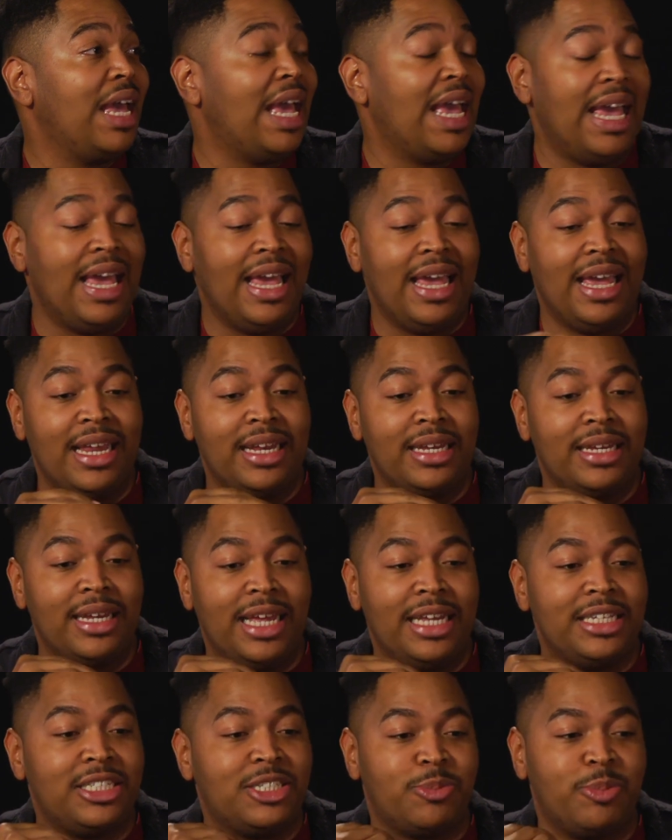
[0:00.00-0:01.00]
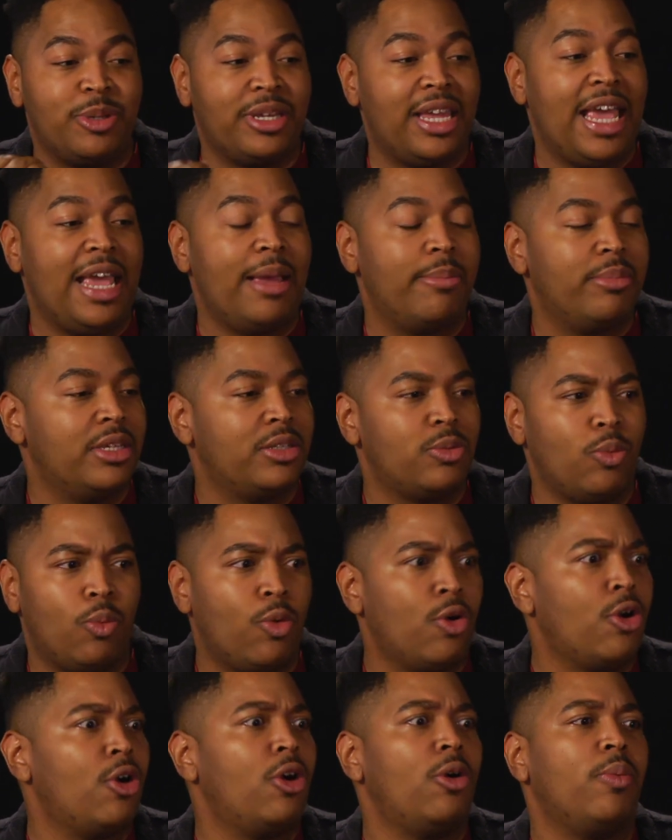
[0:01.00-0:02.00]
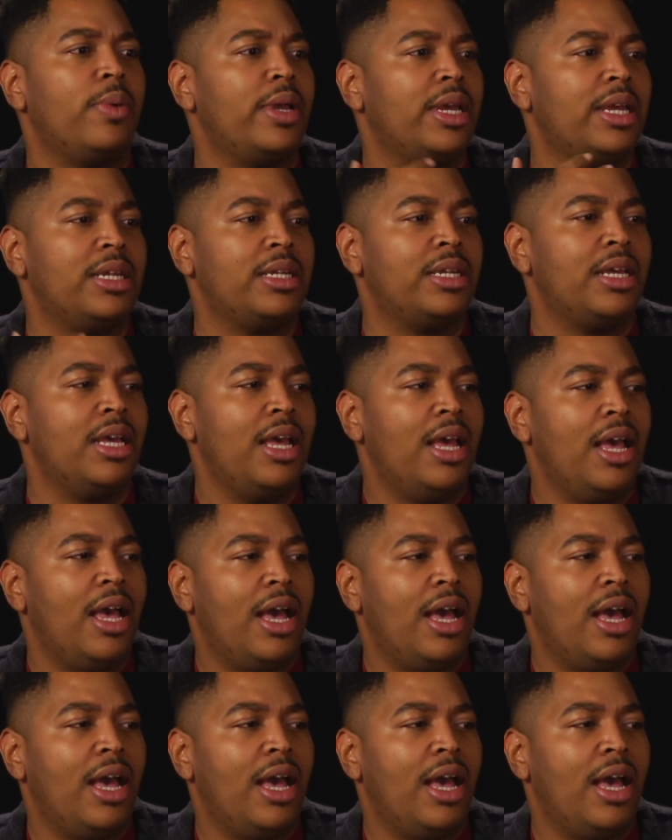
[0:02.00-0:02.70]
and it just became this whirlwind